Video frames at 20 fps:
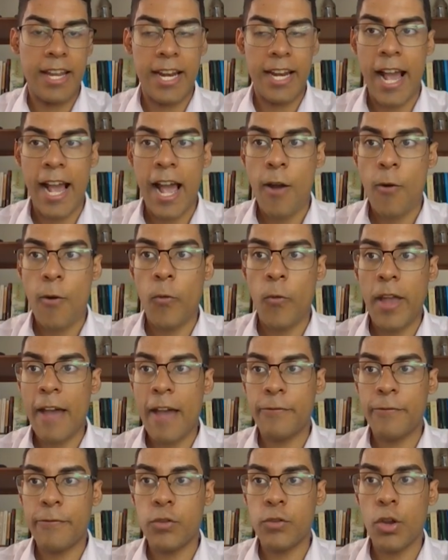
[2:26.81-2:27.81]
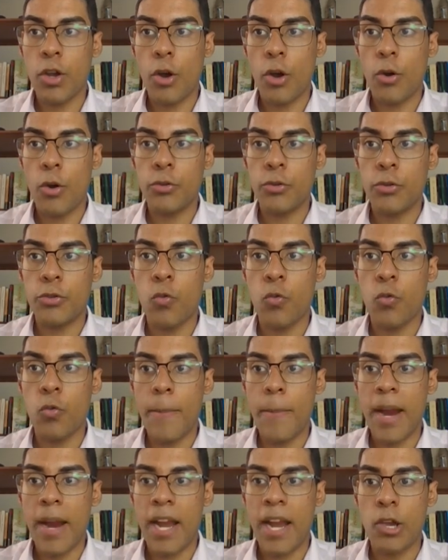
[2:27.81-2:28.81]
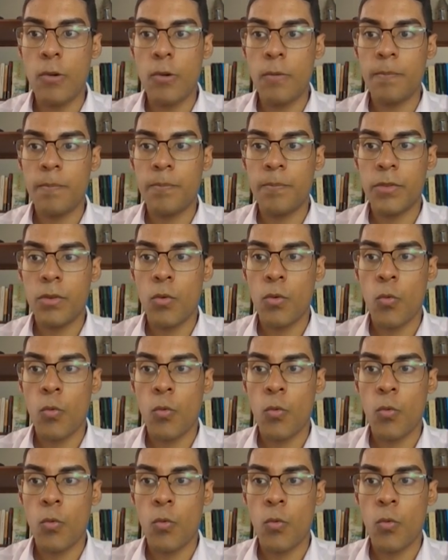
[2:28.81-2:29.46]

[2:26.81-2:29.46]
this data, we have to go to our menu,